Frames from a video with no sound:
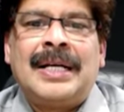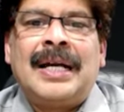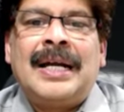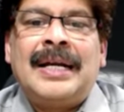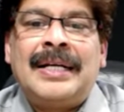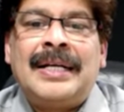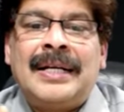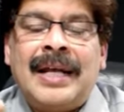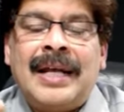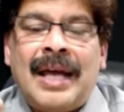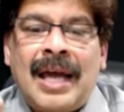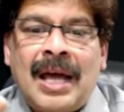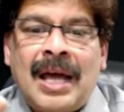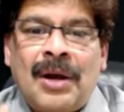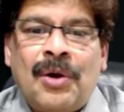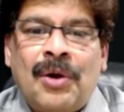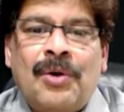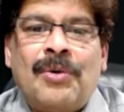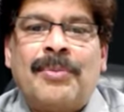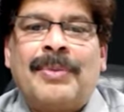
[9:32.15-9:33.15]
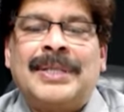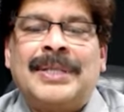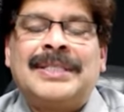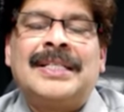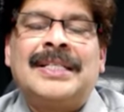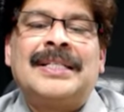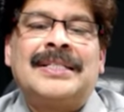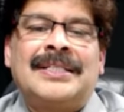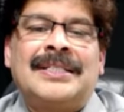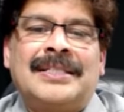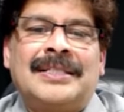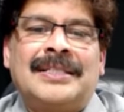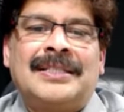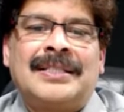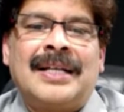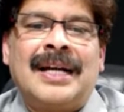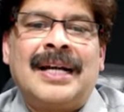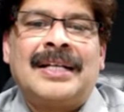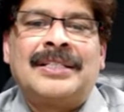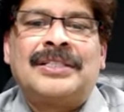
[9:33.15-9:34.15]
It allows muscles
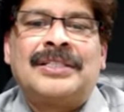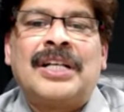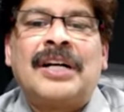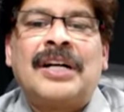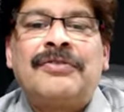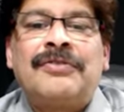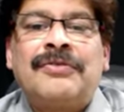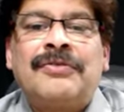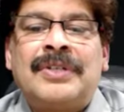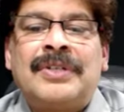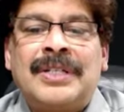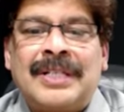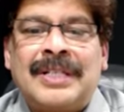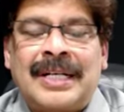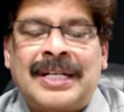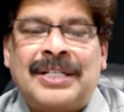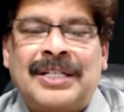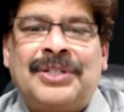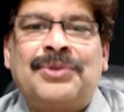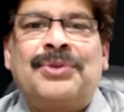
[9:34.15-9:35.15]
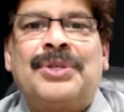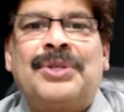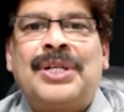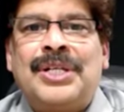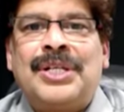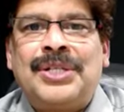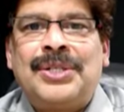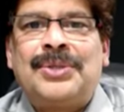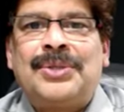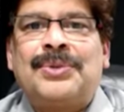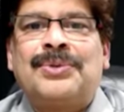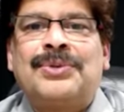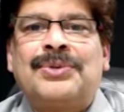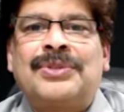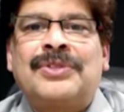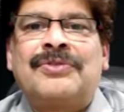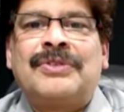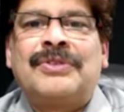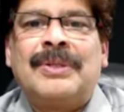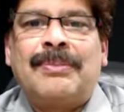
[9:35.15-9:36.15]
and soft connective
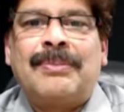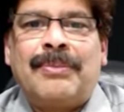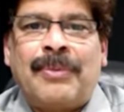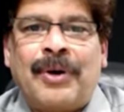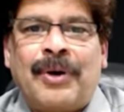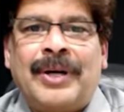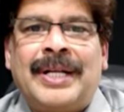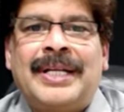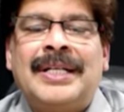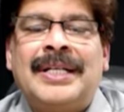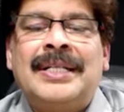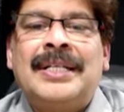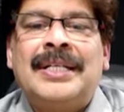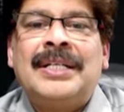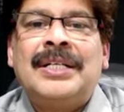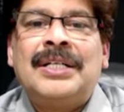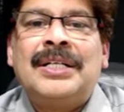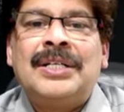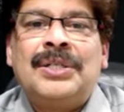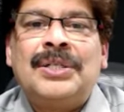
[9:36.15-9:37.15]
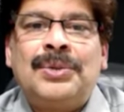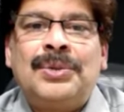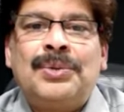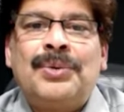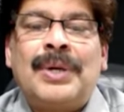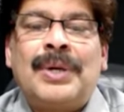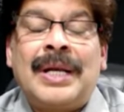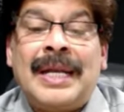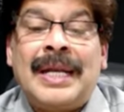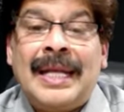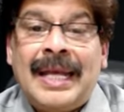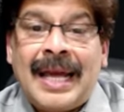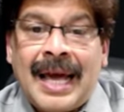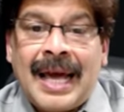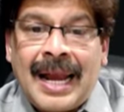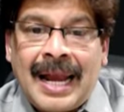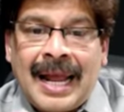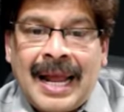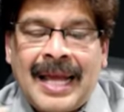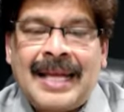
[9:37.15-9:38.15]
tissues of the body to
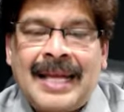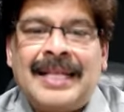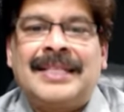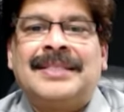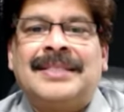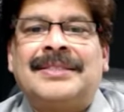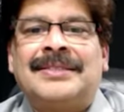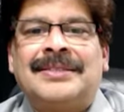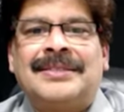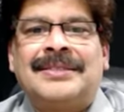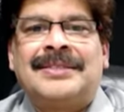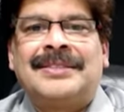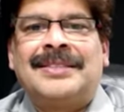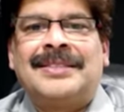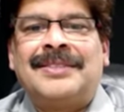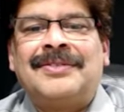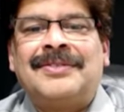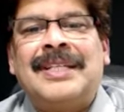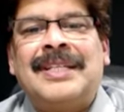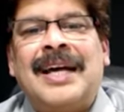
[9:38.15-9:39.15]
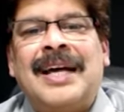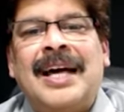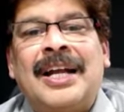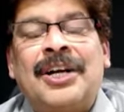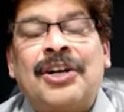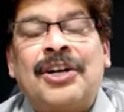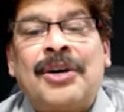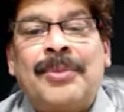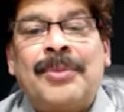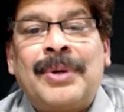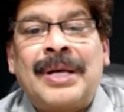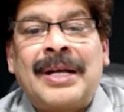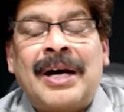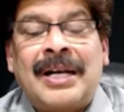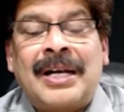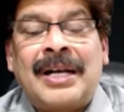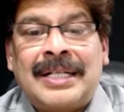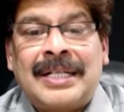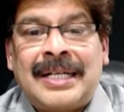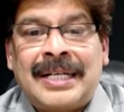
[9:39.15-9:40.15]
realign with the anatomical
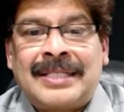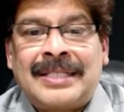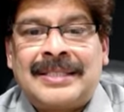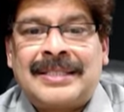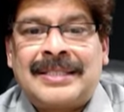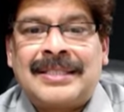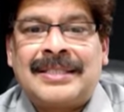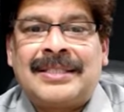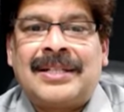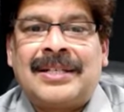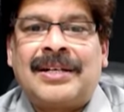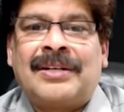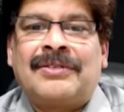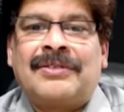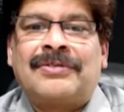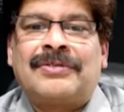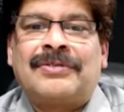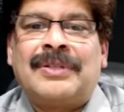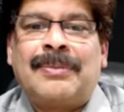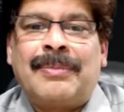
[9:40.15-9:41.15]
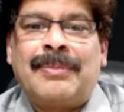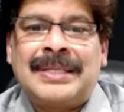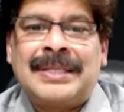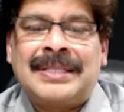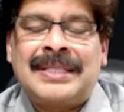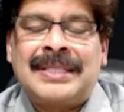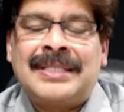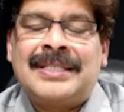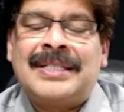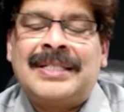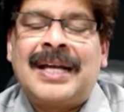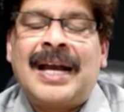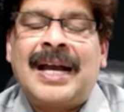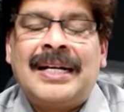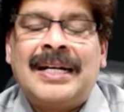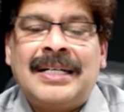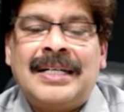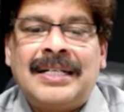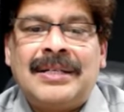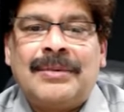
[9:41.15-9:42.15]
architecture of the muscles
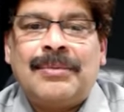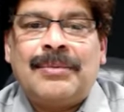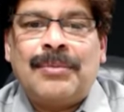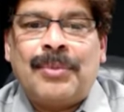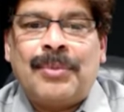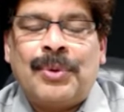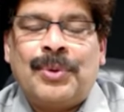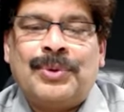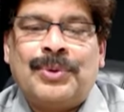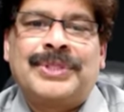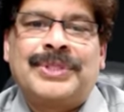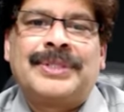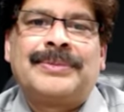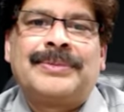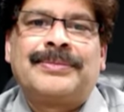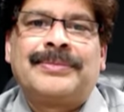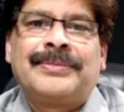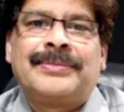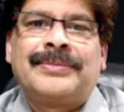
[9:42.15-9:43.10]
and bones.